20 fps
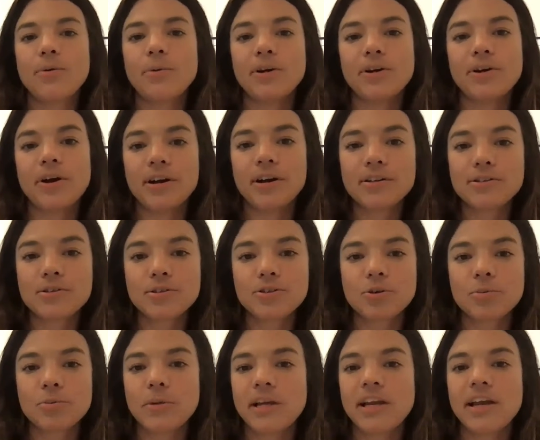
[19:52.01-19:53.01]
When you're on
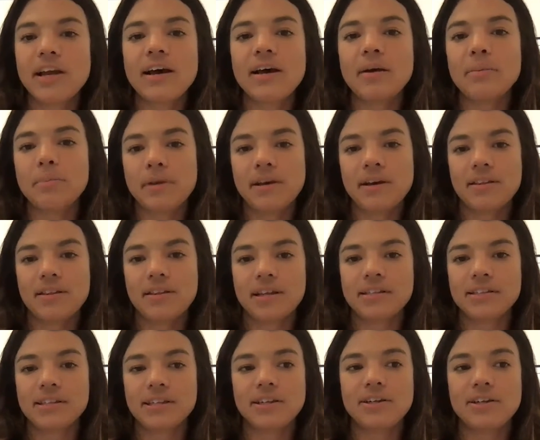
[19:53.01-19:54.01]
social media, be
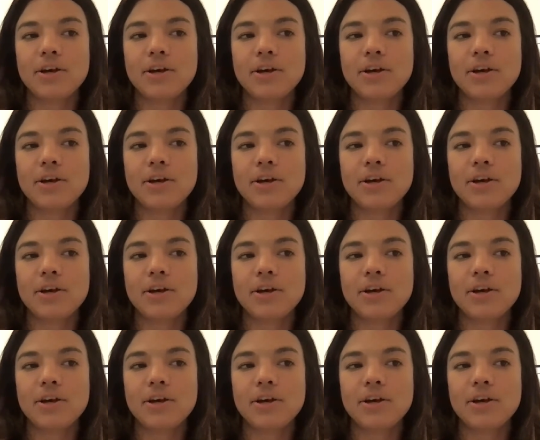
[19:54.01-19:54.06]
authentic.